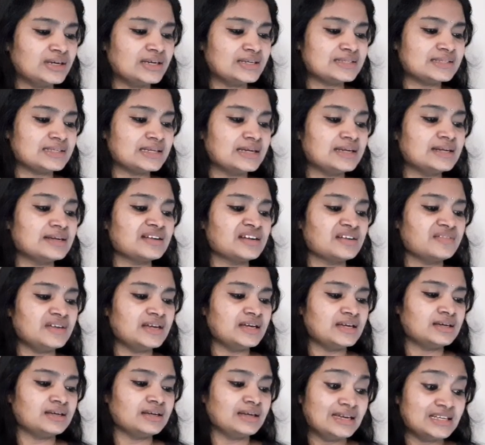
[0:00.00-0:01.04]
design,
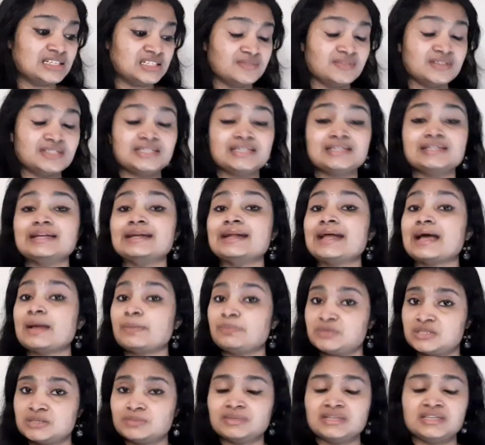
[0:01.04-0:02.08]
creativity and
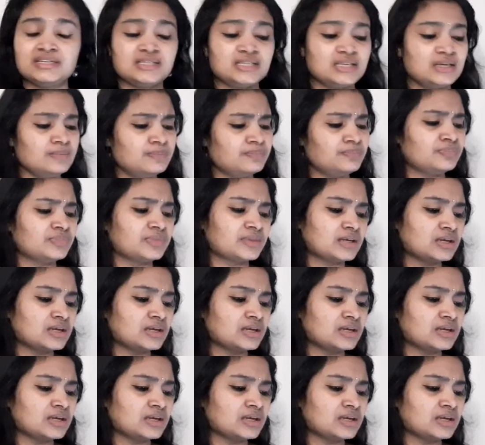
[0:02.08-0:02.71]
adaptability,